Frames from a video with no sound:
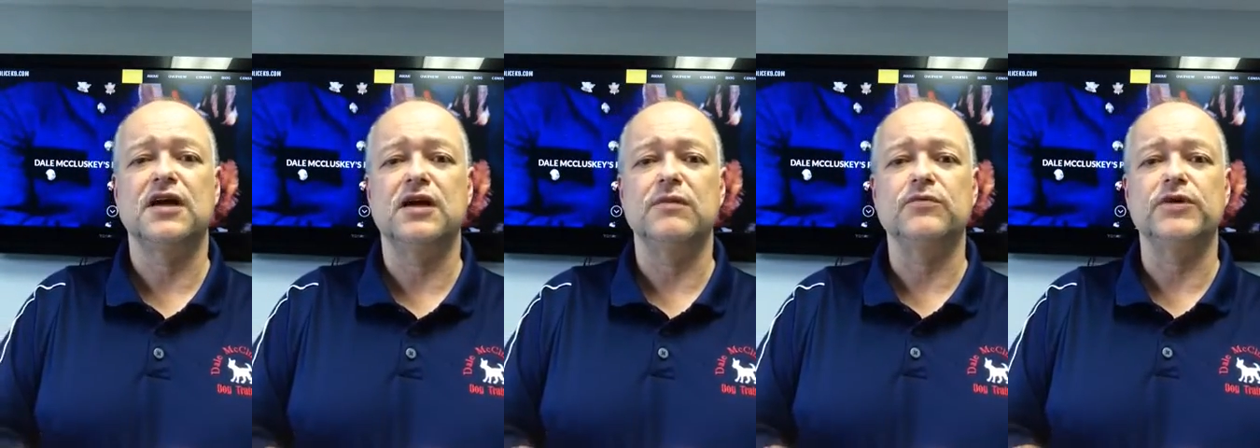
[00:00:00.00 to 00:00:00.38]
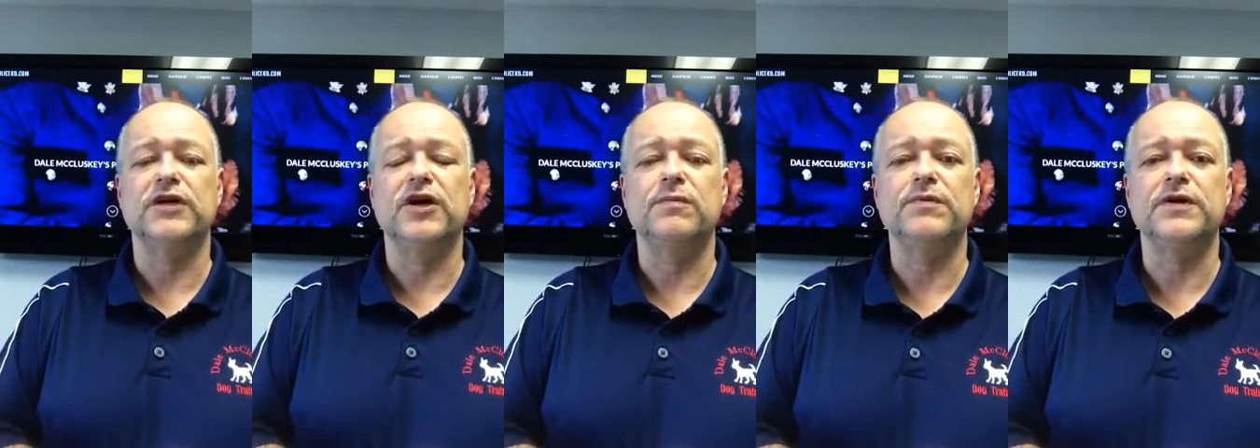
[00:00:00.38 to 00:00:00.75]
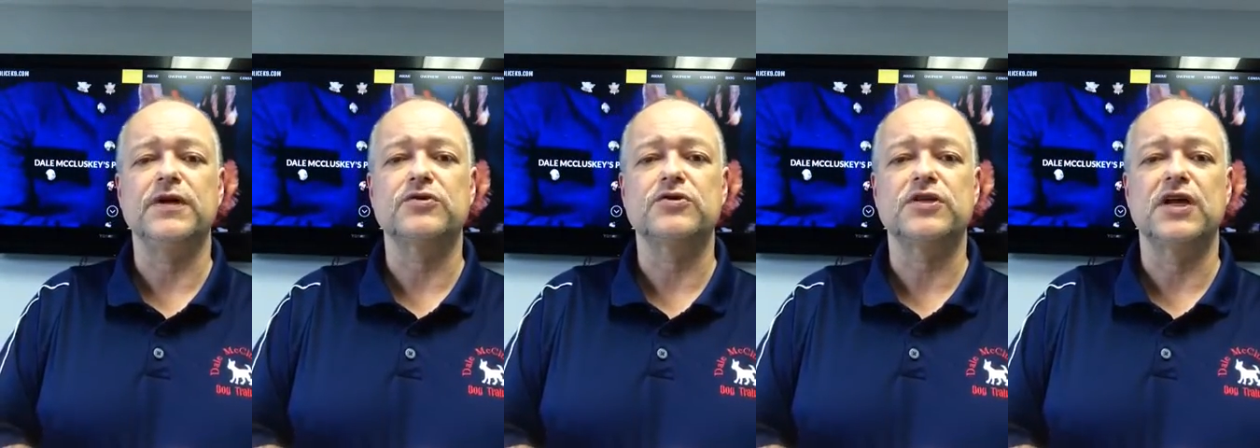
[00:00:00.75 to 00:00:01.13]
really helping you
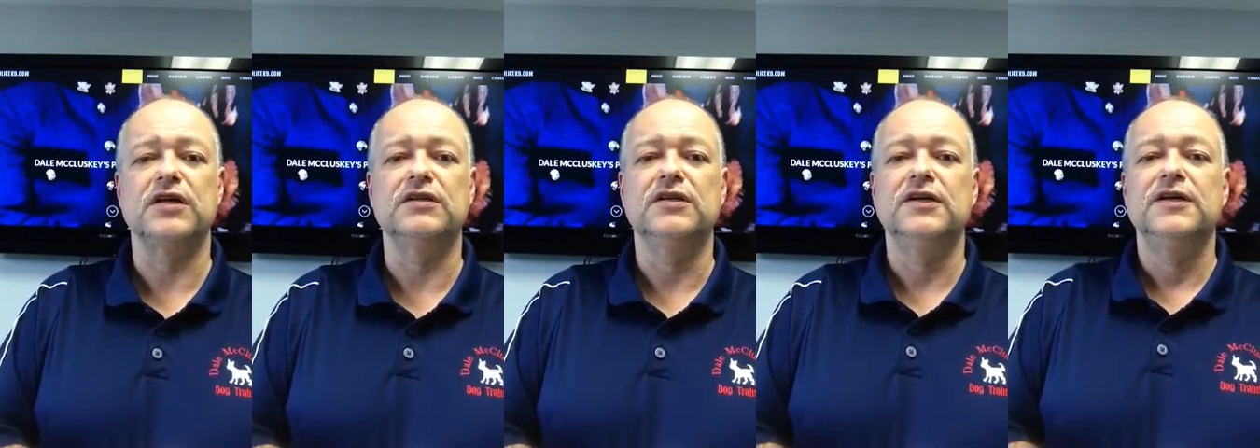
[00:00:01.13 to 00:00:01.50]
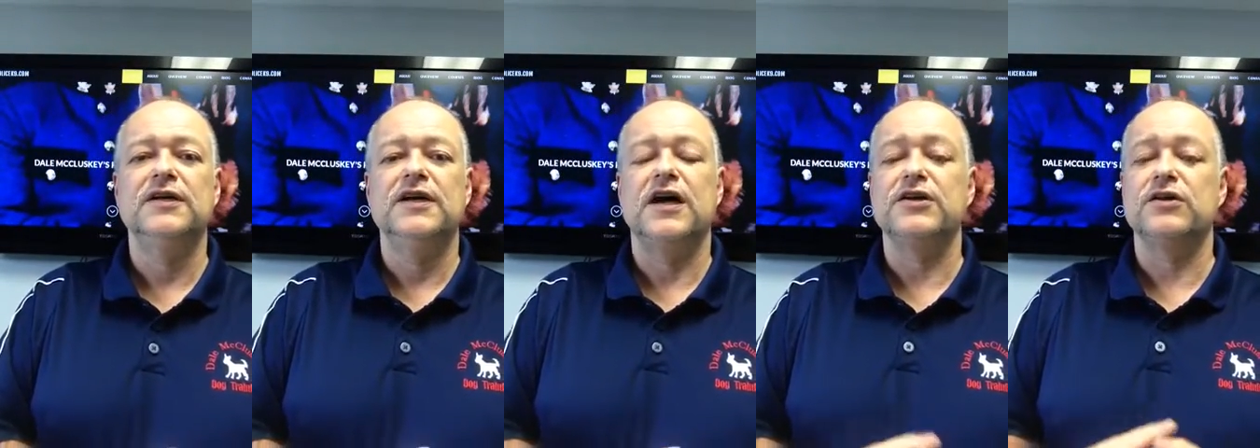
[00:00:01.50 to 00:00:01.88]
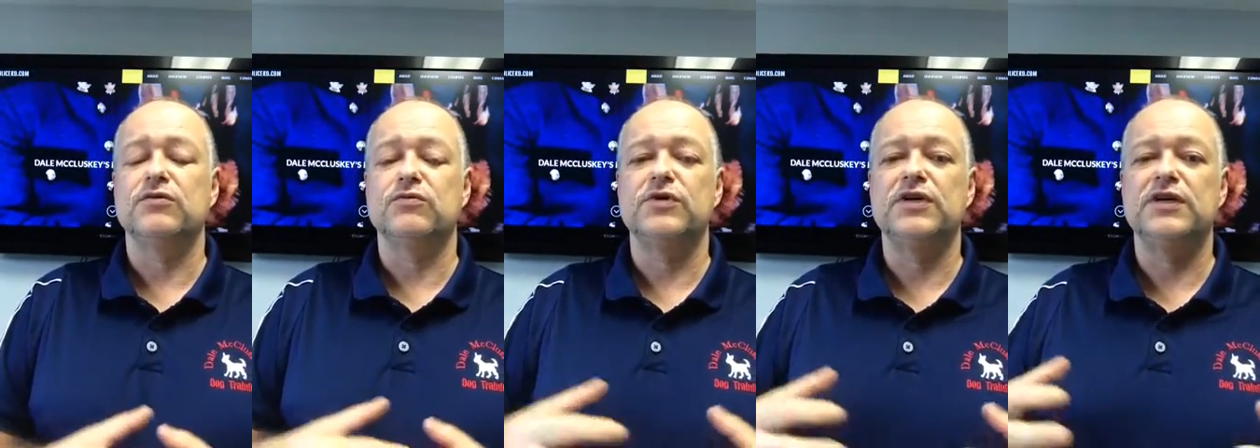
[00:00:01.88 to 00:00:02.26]
understand how you
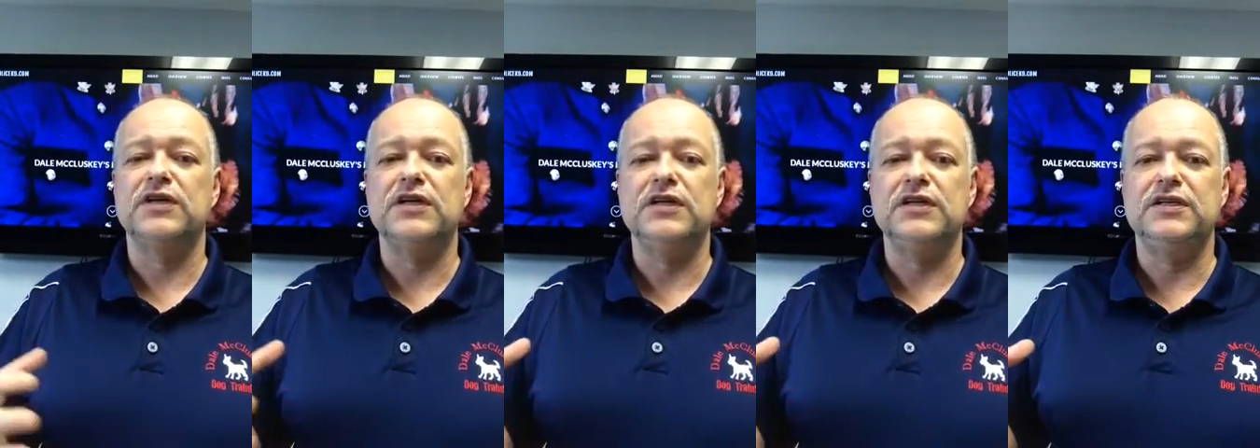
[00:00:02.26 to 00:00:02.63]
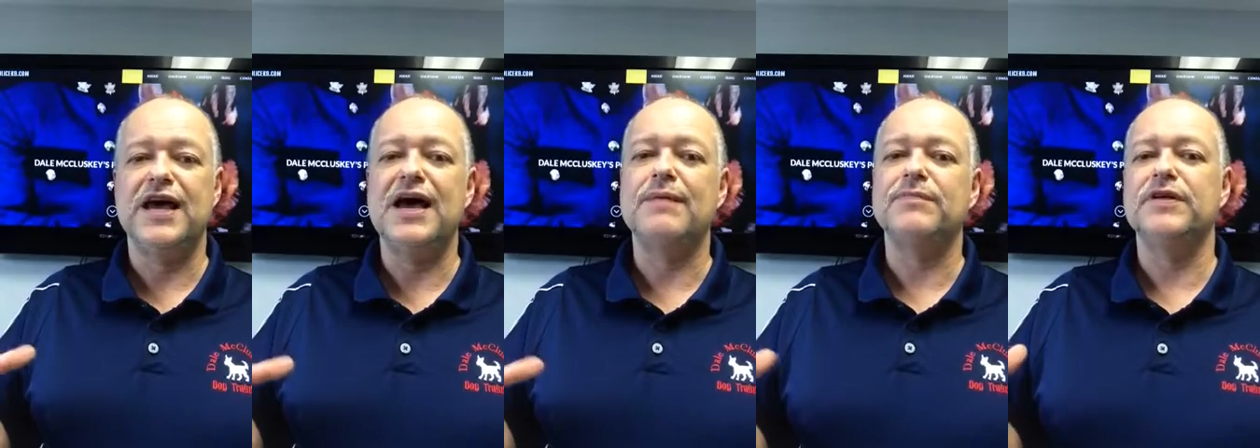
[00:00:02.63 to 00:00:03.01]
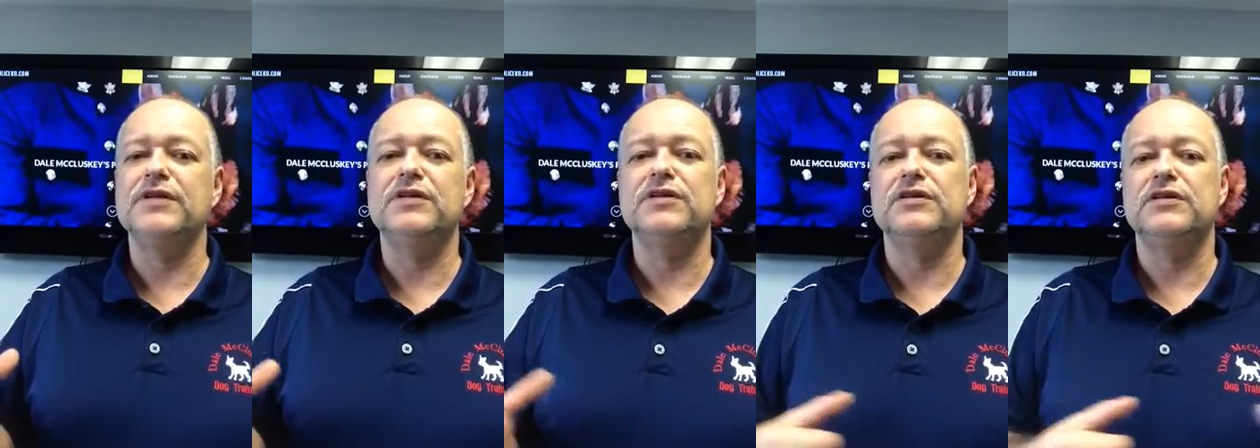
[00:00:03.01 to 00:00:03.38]
can really tap
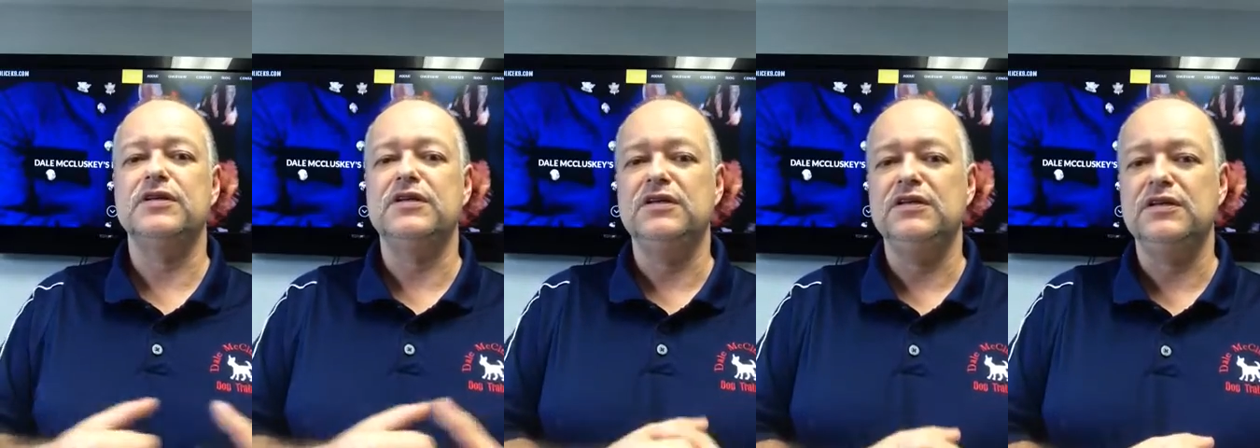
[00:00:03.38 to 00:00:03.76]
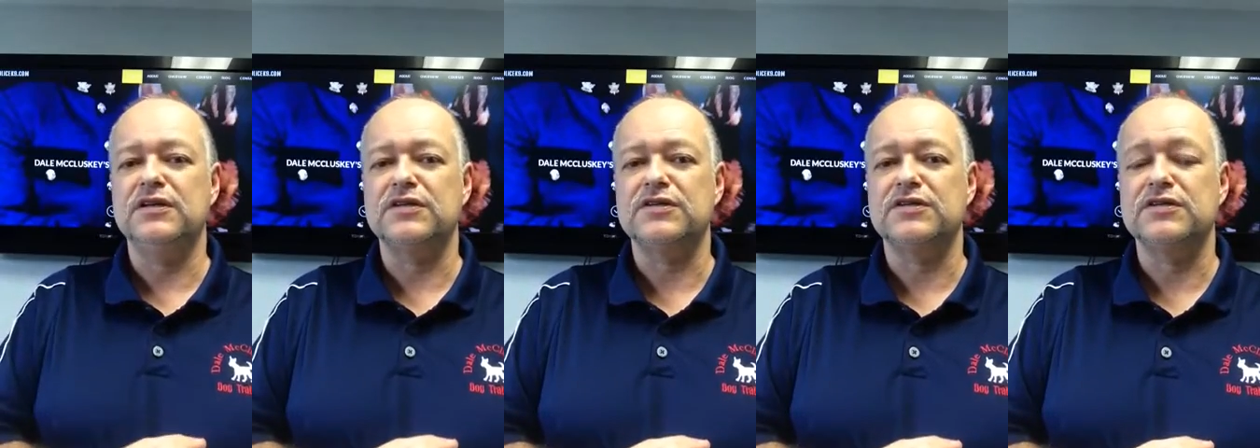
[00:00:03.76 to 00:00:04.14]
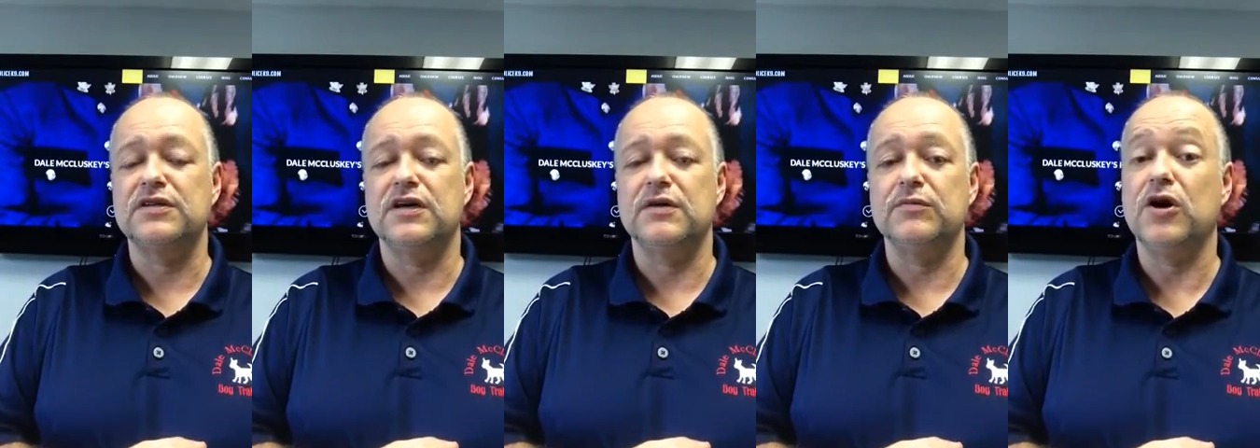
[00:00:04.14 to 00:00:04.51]
into this
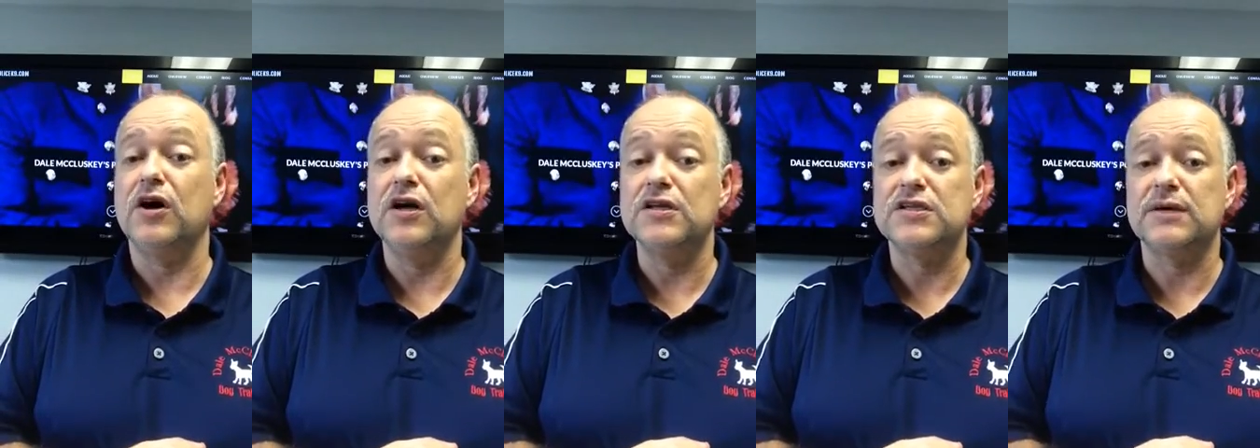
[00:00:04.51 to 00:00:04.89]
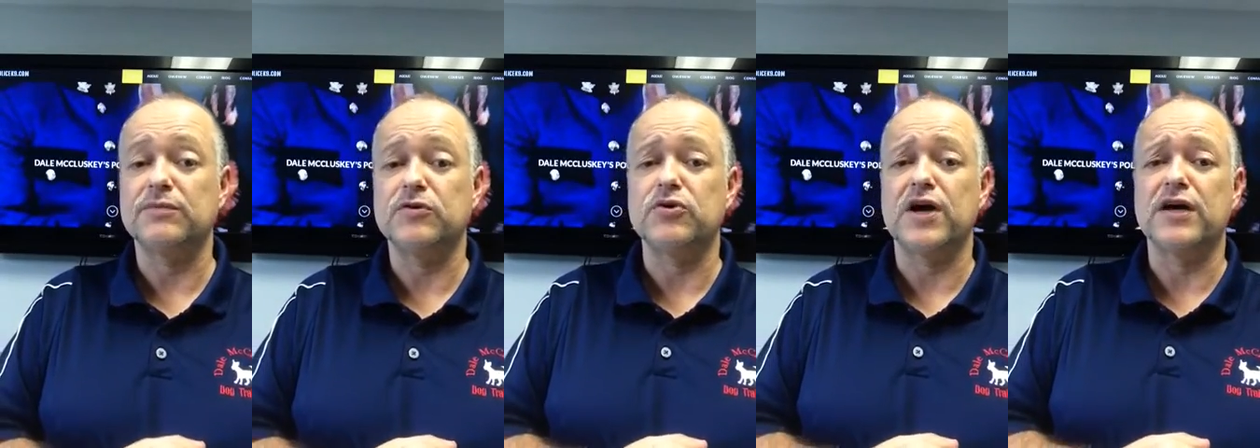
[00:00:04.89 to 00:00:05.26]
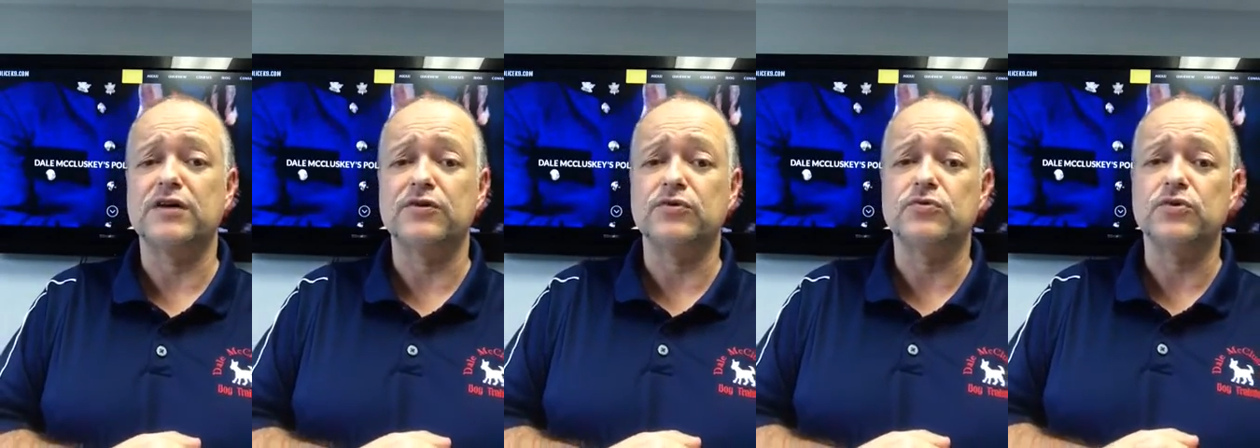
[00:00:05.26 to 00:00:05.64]
concept of
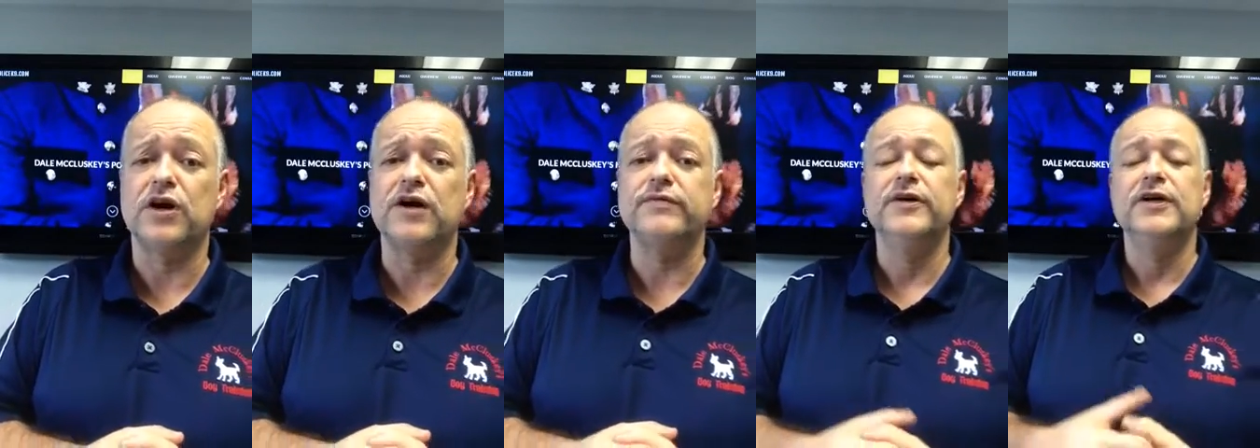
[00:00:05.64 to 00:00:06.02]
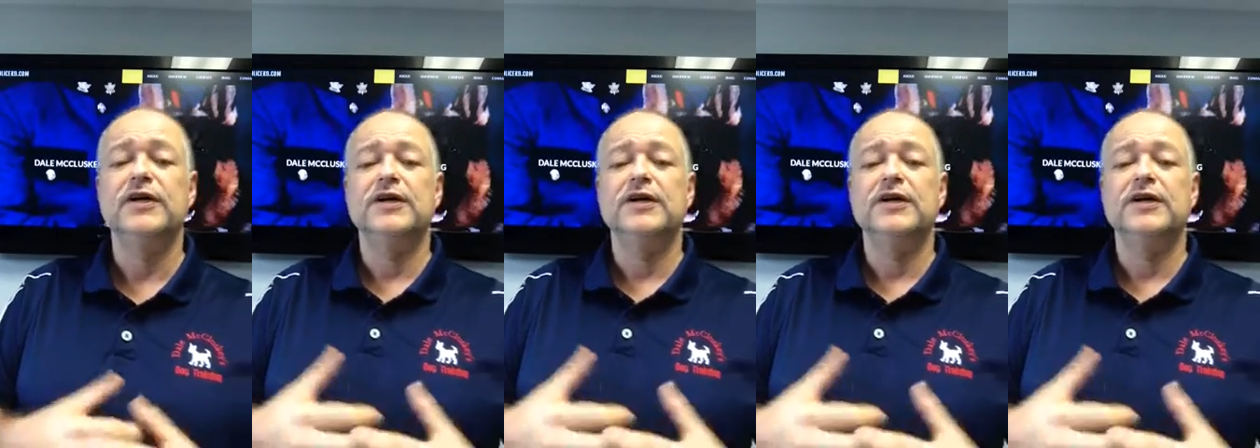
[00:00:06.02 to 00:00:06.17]
tracking through drive.